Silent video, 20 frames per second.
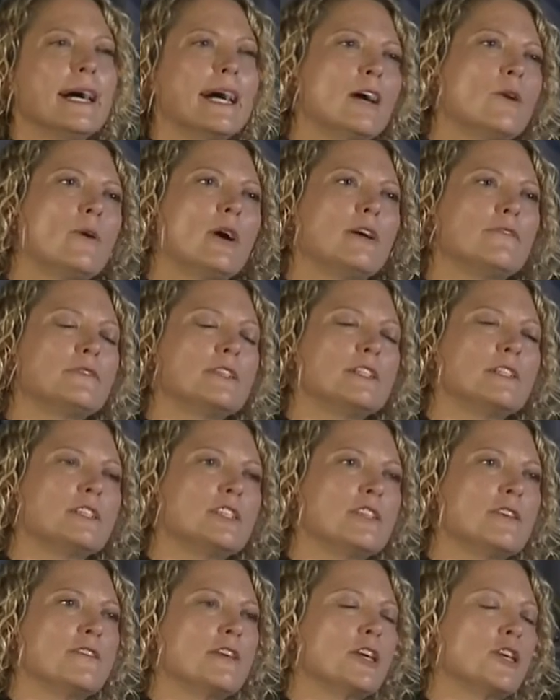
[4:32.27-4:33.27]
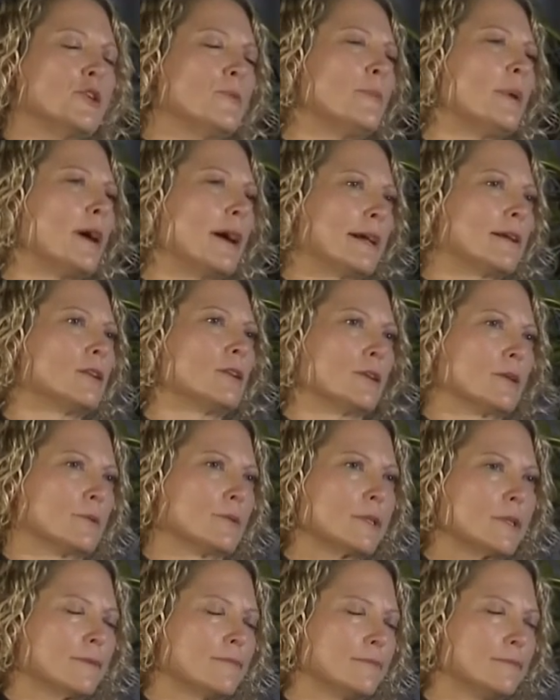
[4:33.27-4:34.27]
How often do you think you buy
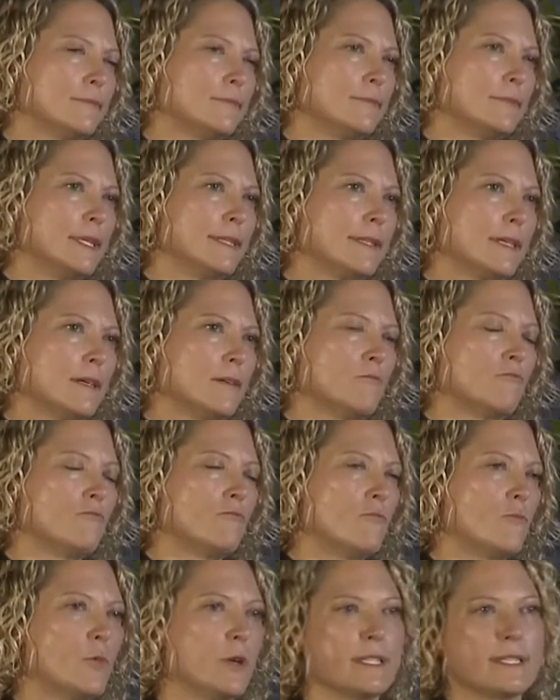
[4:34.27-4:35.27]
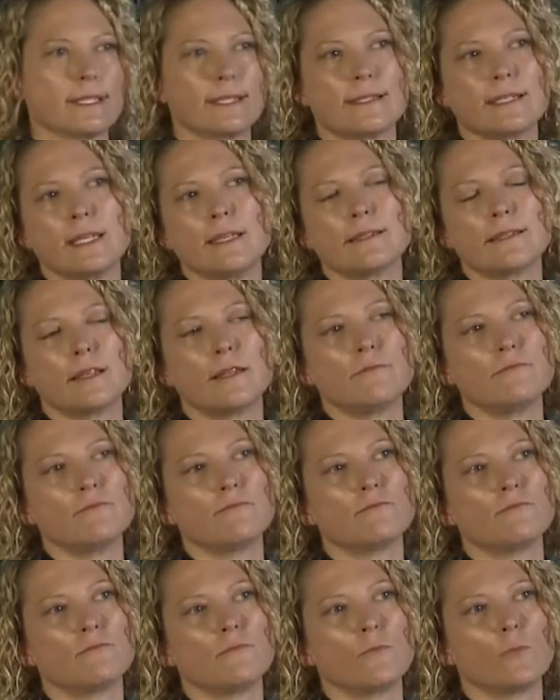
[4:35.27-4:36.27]
clothes? Is it once a season,
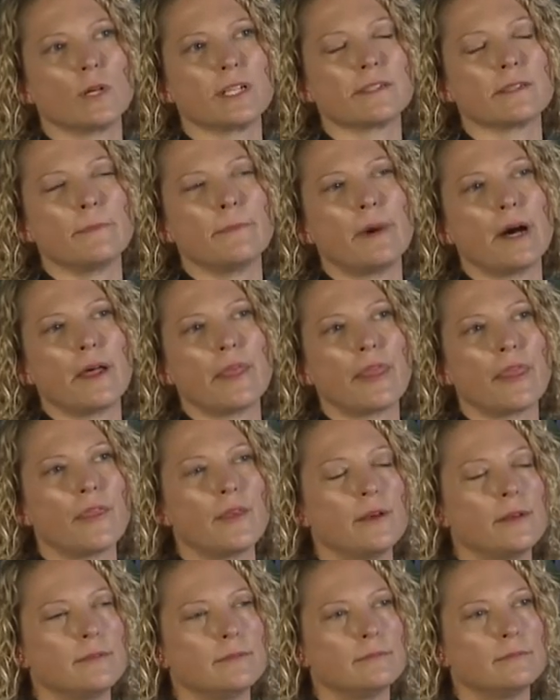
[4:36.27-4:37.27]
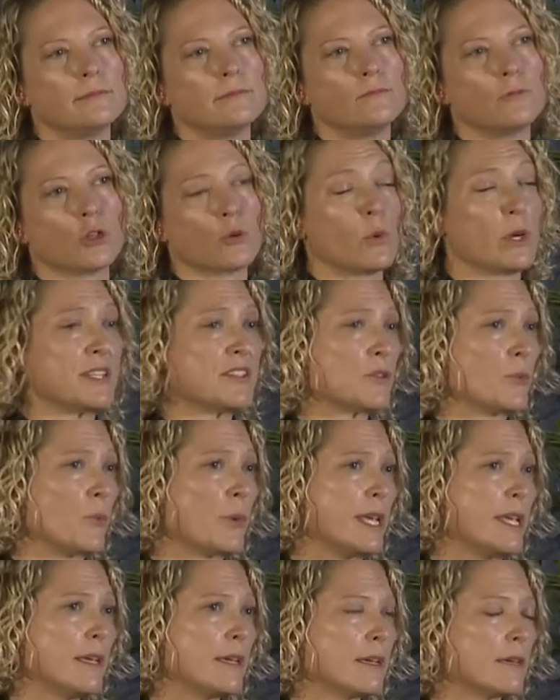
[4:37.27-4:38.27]
once a month, or once a
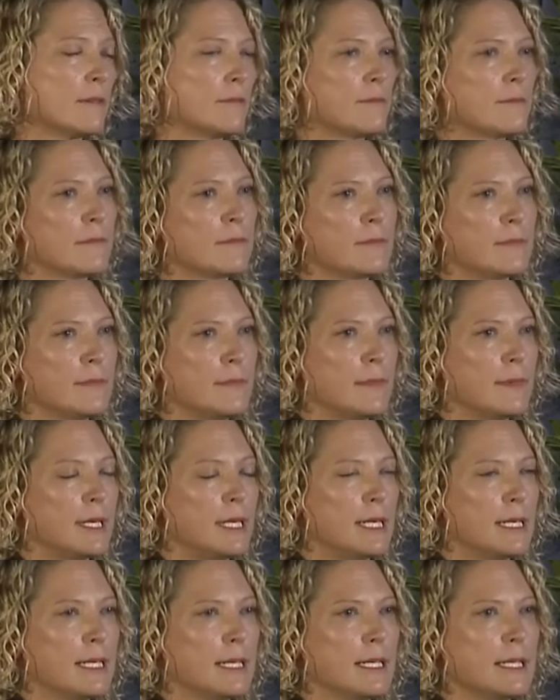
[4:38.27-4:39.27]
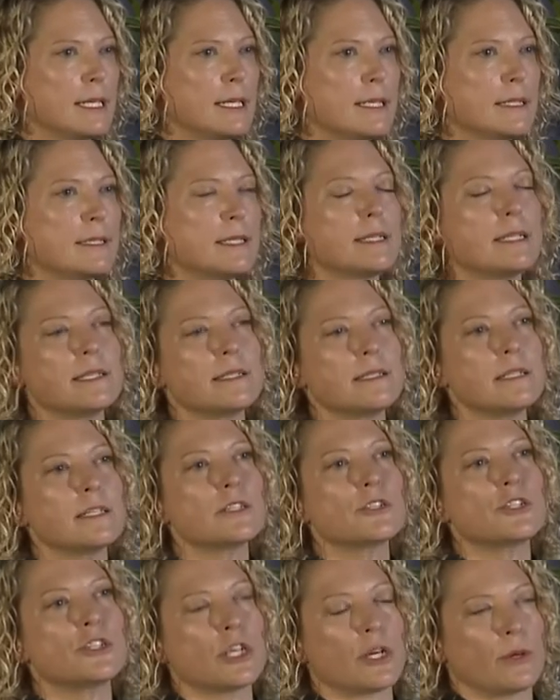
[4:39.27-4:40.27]
week?
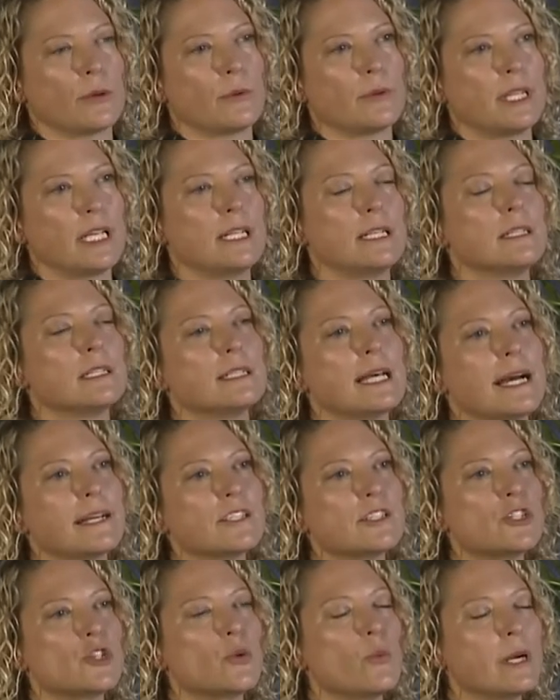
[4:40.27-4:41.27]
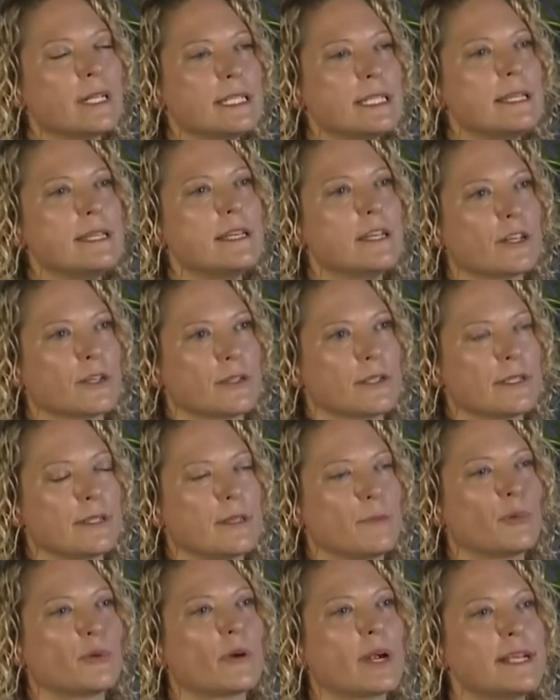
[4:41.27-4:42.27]
Statistics show that in the last 20 years, the
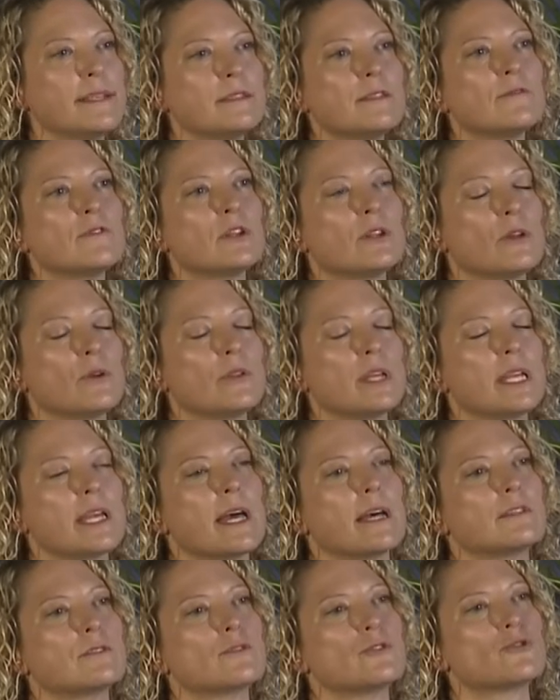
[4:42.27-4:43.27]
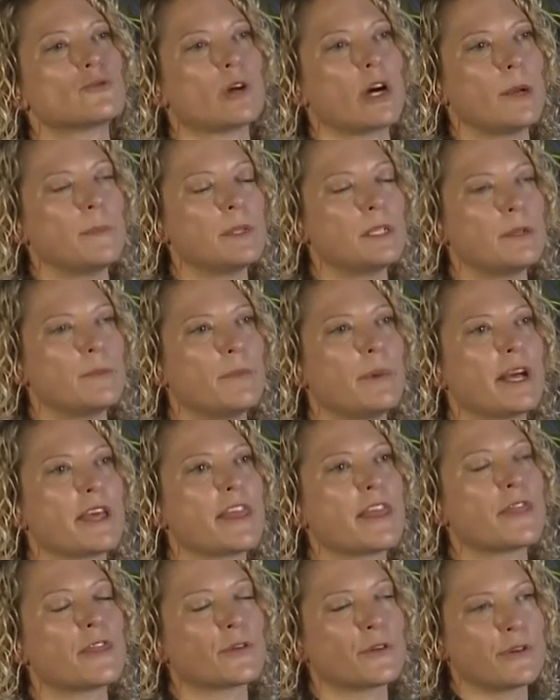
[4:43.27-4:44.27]
price of clothing has dropped by
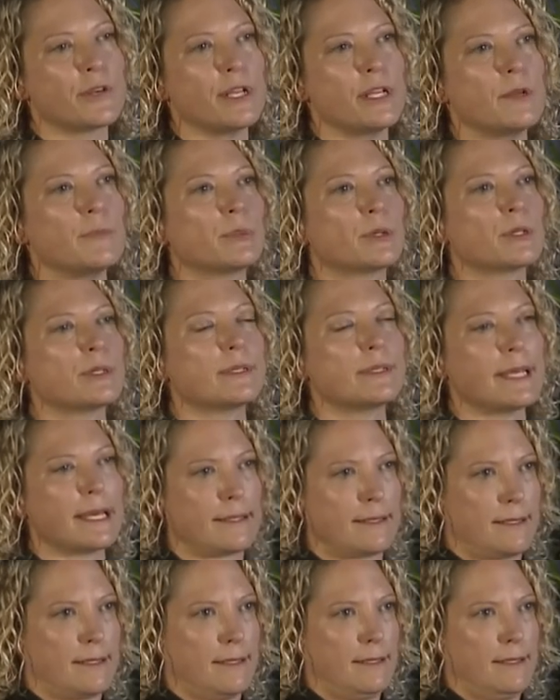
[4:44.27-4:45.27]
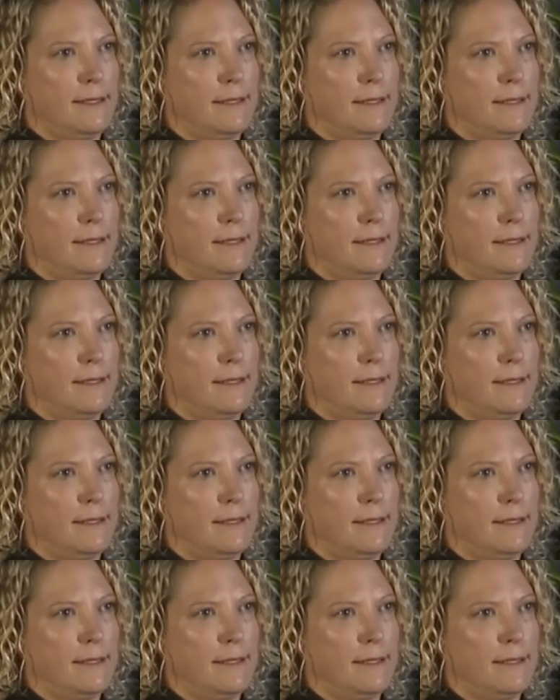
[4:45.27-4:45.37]
30%.